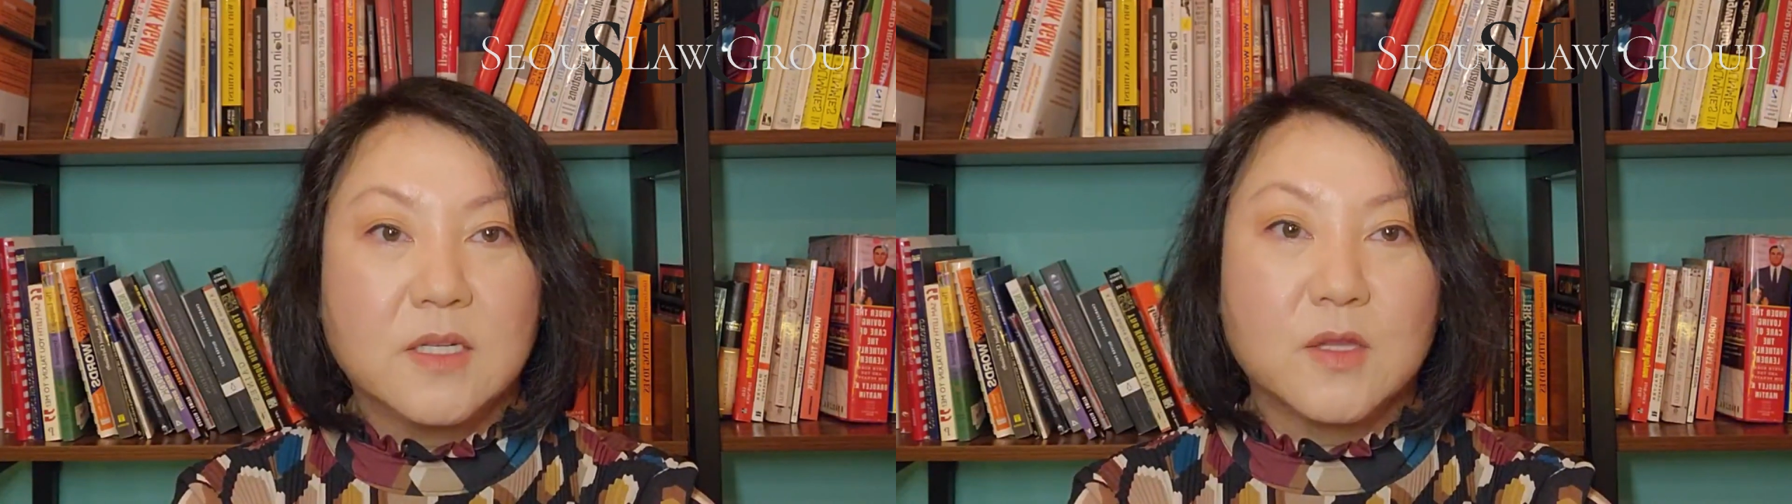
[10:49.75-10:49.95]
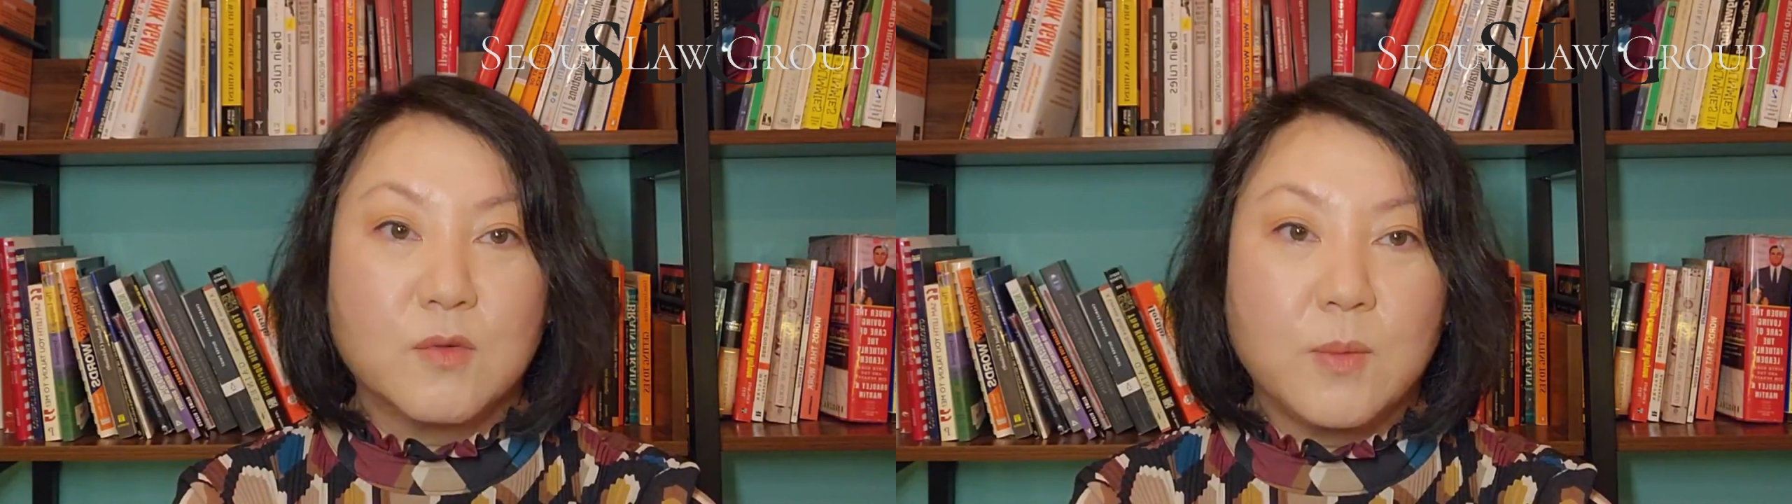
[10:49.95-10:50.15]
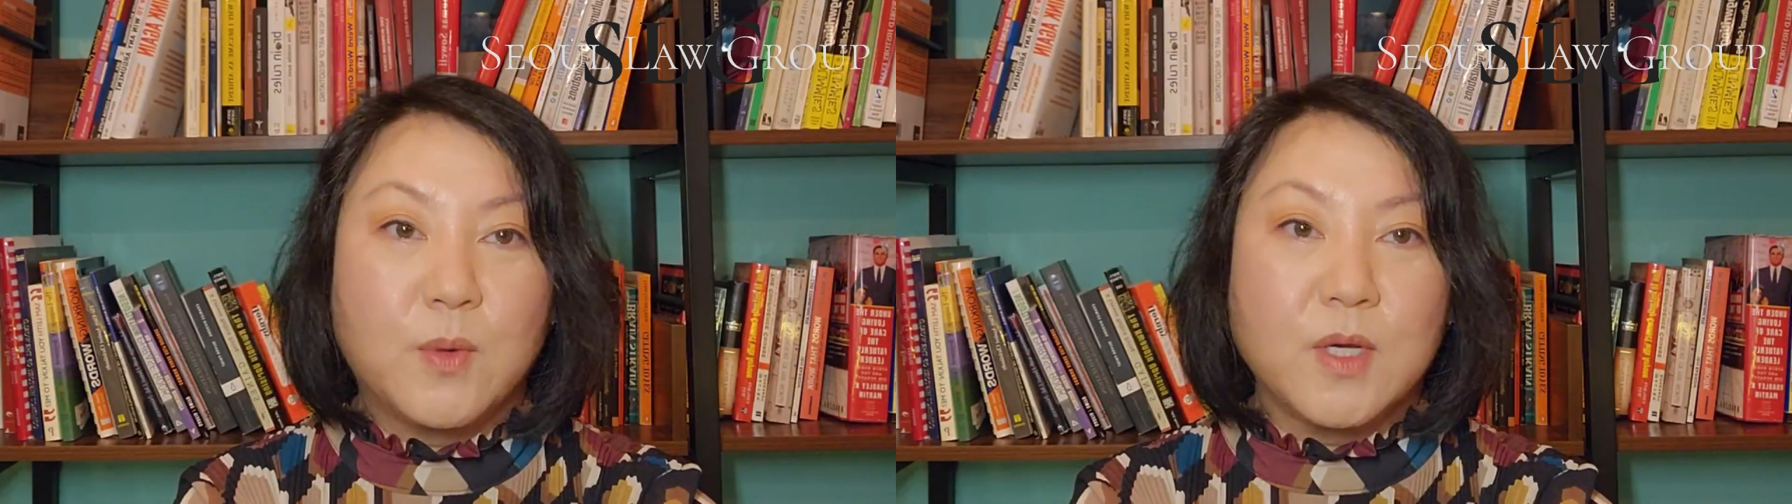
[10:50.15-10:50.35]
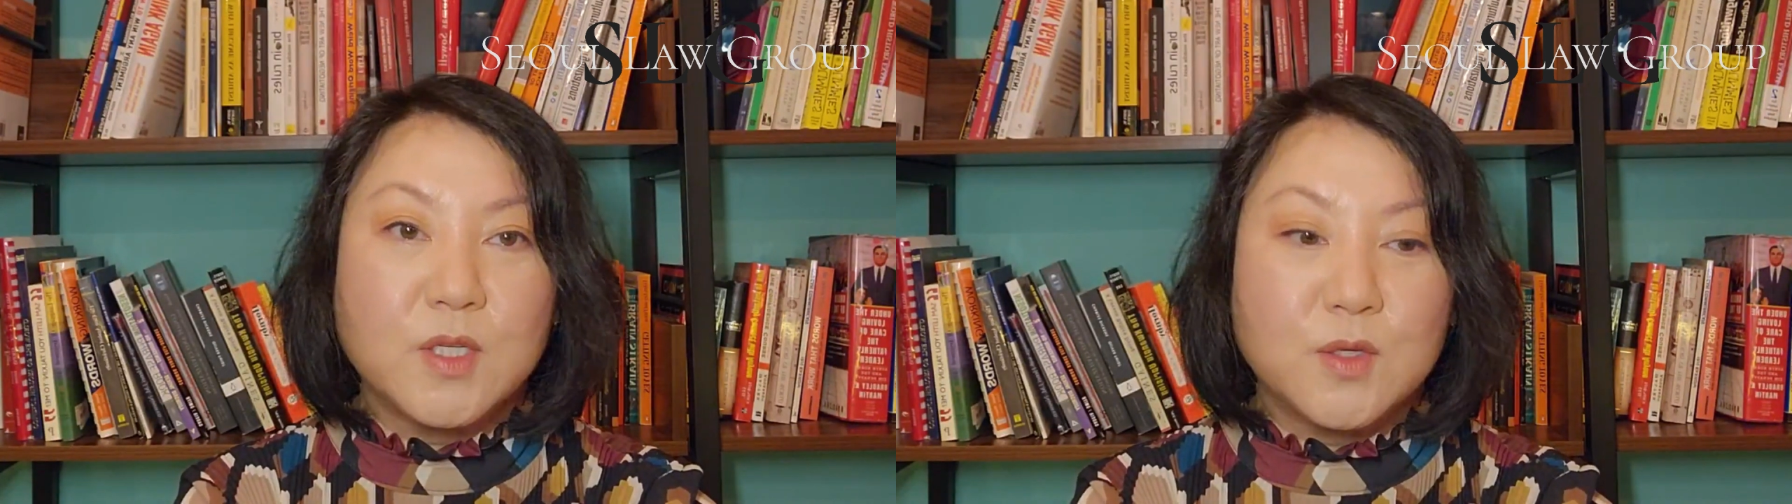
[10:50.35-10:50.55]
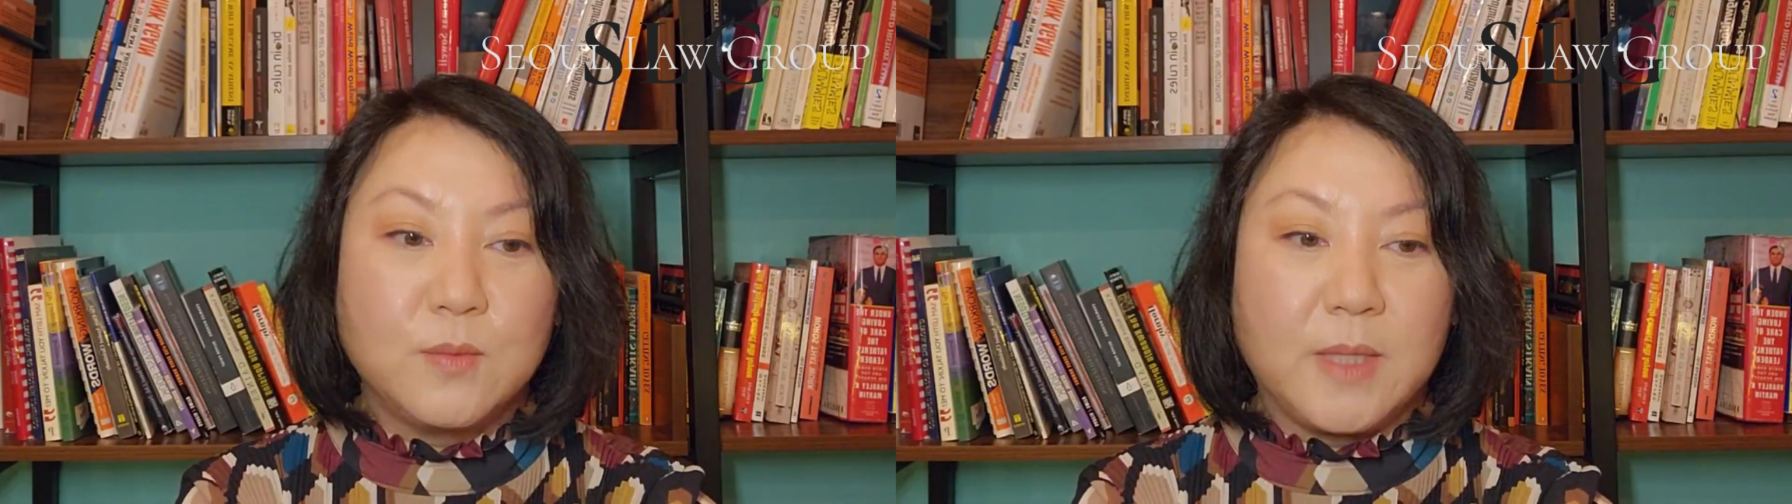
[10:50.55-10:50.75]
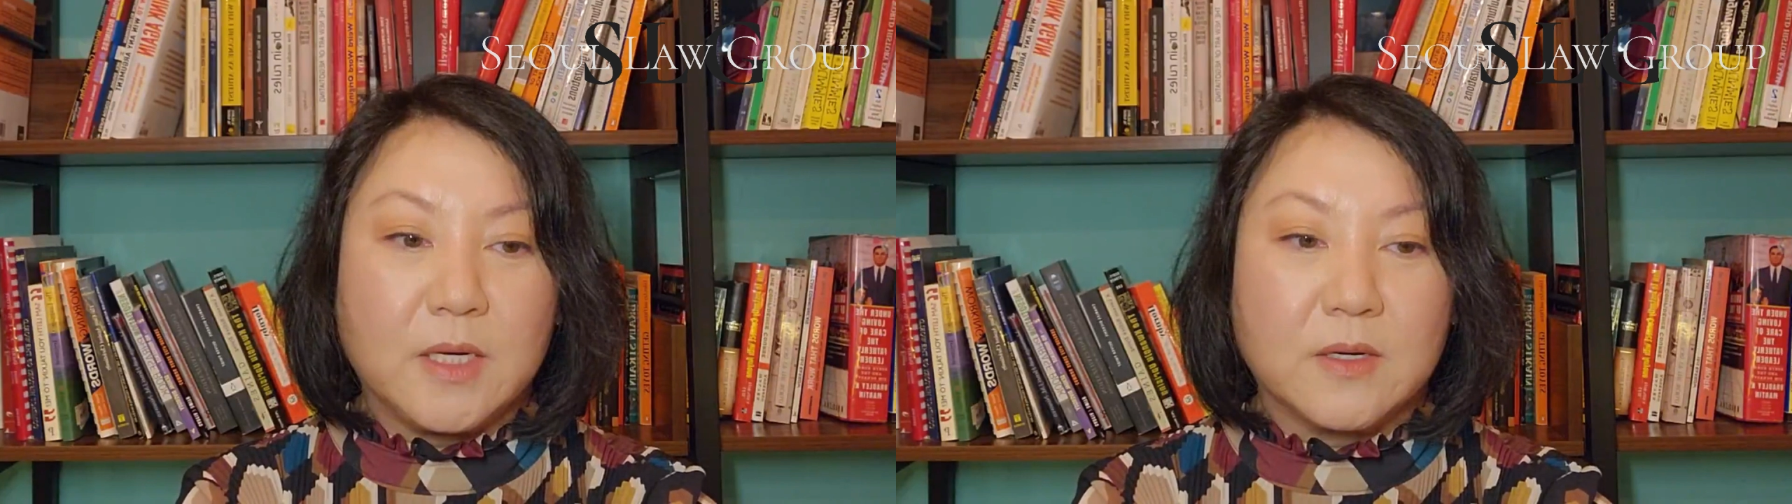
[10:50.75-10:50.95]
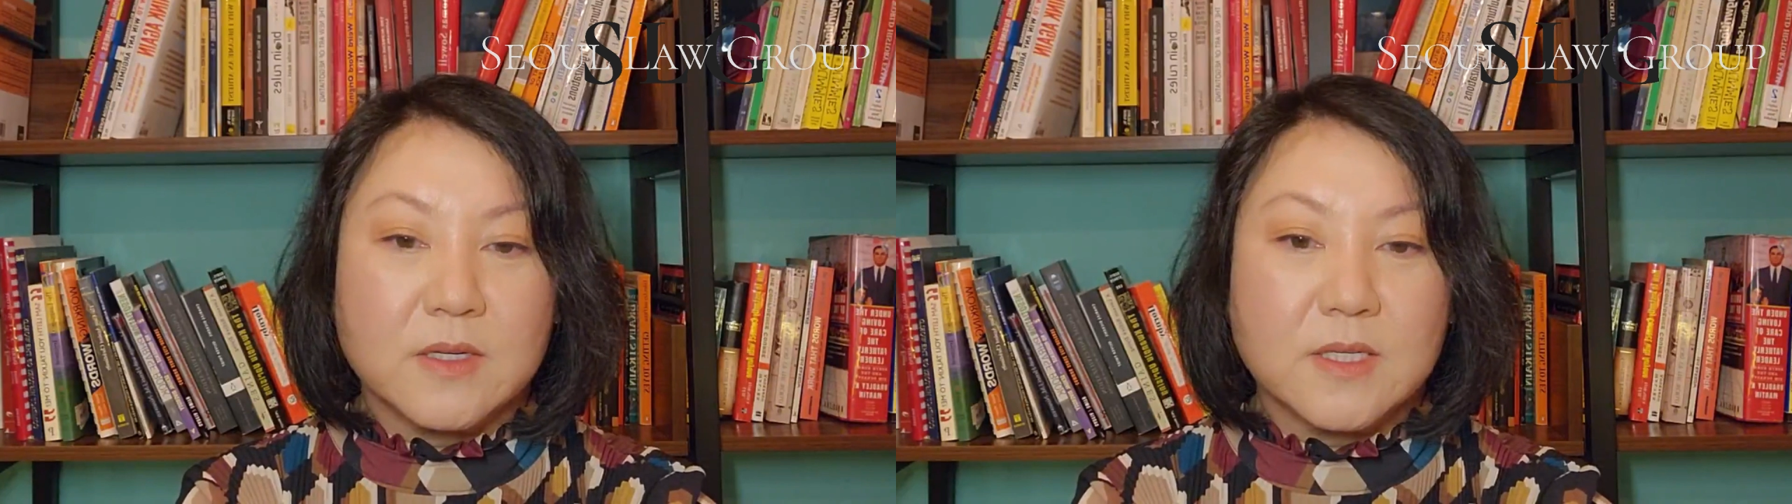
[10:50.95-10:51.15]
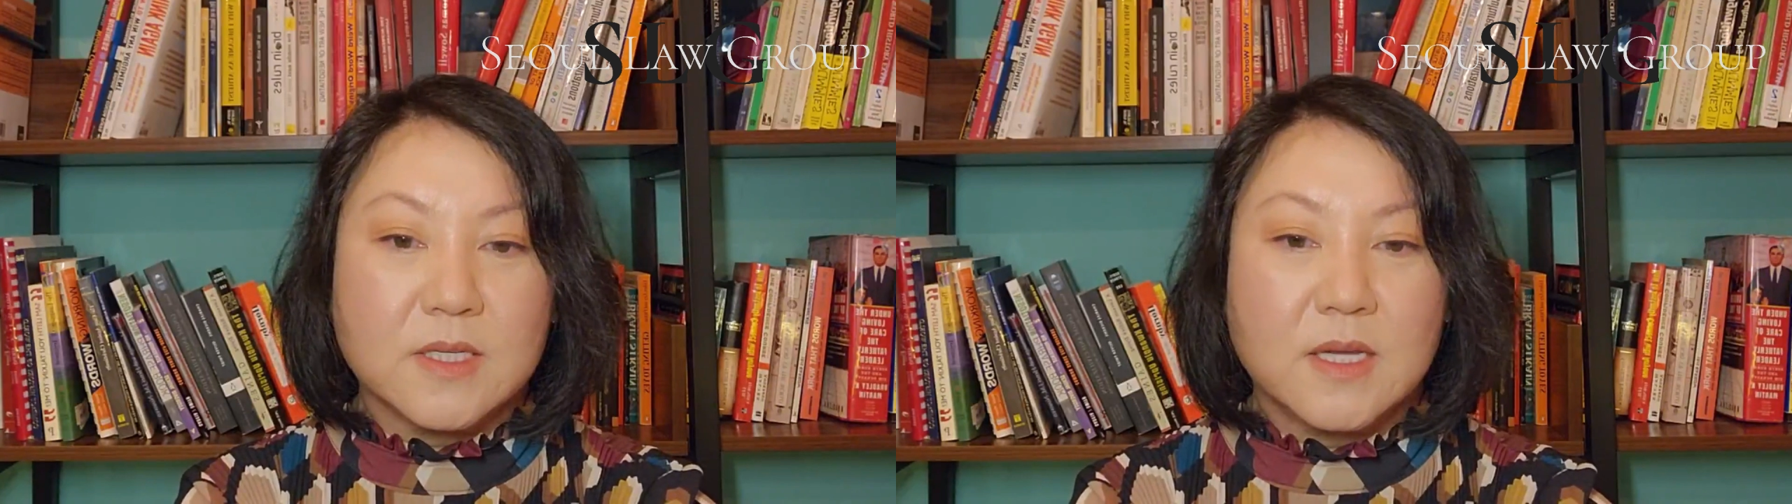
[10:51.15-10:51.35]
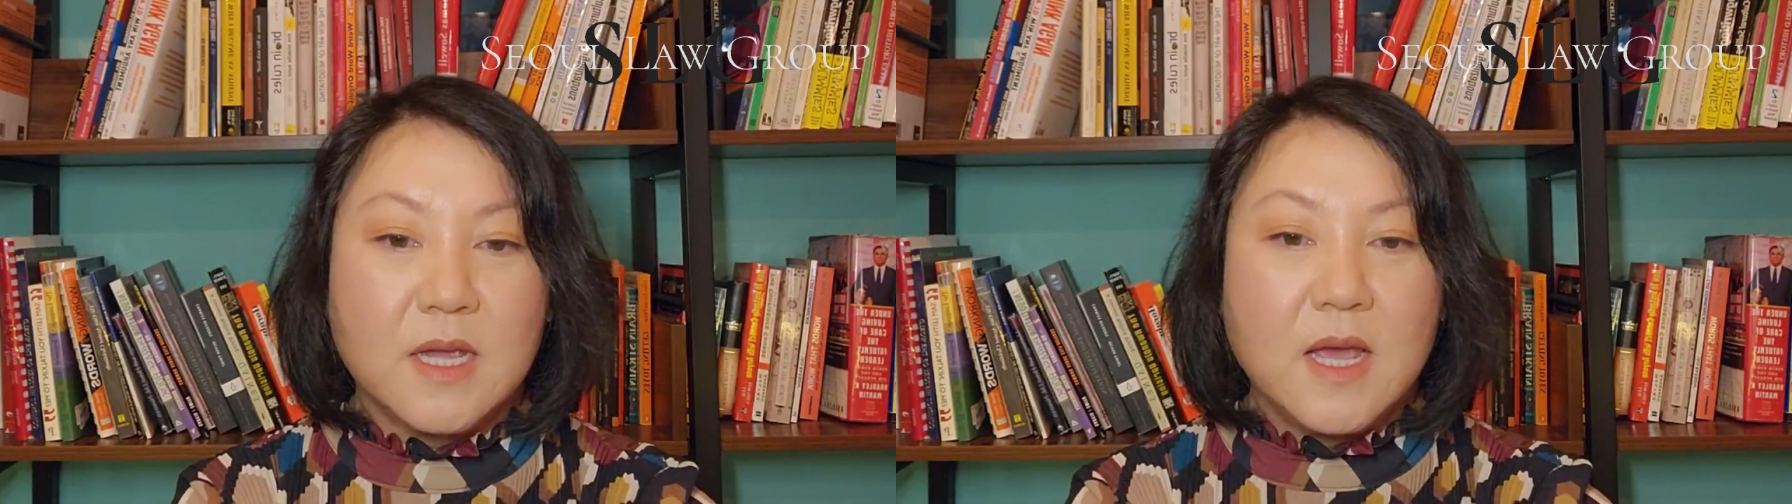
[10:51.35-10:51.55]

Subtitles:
to 3.2 meters.